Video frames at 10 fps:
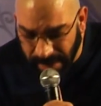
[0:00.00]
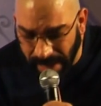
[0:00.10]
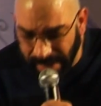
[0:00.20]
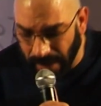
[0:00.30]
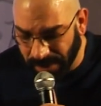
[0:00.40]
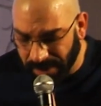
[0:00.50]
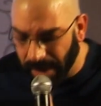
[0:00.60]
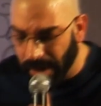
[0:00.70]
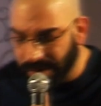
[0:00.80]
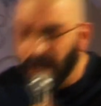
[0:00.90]
lights on
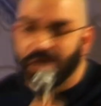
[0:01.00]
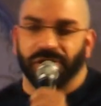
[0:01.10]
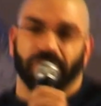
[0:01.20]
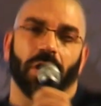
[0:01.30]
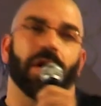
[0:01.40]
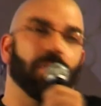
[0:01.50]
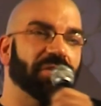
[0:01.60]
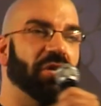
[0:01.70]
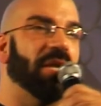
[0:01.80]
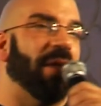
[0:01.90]
downstairs. Screw
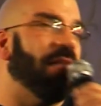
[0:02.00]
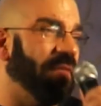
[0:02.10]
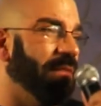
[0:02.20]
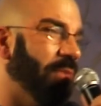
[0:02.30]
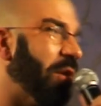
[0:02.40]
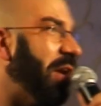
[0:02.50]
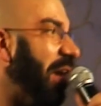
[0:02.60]
it, we'll turn them off in the